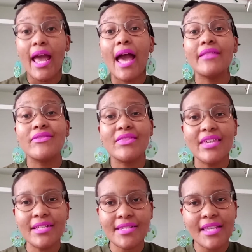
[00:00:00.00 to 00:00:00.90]
And
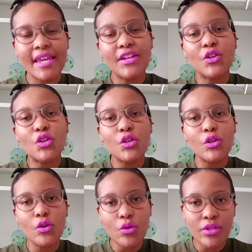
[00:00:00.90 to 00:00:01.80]
this
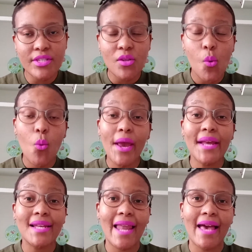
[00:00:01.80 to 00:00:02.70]
includes
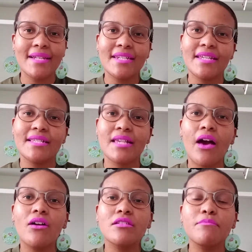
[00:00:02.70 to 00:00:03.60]
where land is
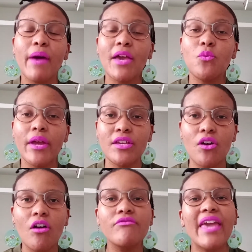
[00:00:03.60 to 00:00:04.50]
held by way
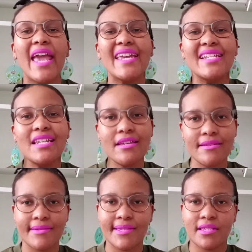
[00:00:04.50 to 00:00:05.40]
of a
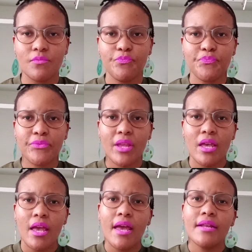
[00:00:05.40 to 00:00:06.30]
lease.
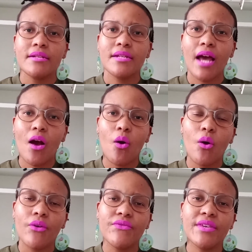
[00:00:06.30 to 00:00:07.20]

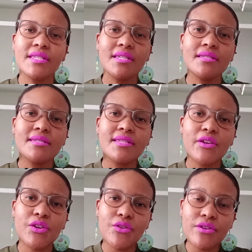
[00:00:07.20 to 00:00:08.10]
Now, this is
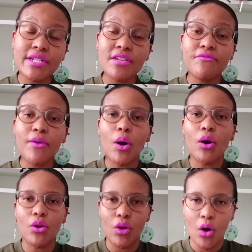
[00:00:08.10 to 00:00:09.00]
security for
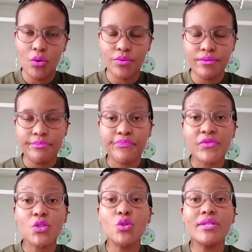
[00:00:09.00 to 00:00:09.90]
a loan
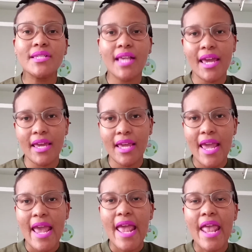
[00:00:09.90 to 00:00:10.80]
to say
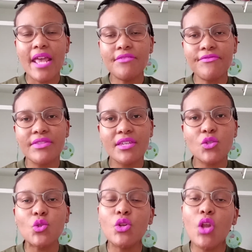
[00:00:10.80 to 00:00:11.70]
if
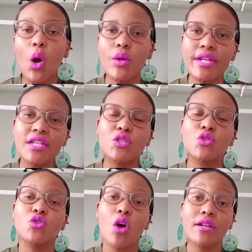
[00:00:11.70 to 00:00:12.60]
this loan is
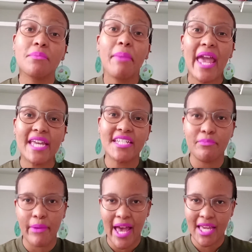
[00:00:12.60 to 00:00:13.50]
not
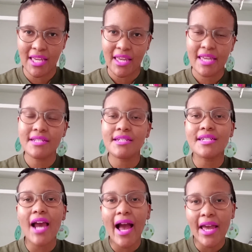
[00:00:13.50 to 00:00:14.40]
paid back in
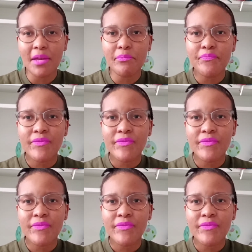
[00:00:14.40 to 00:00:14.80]
time